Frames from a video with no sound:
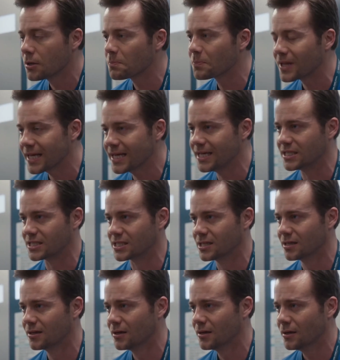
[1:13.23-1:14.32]

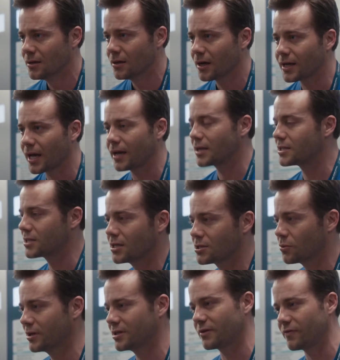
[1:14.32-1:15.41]
please. Okay, I just
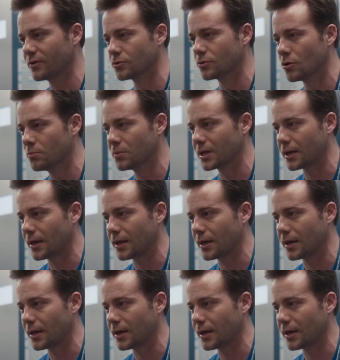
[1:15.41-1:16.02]
wanted to feel normal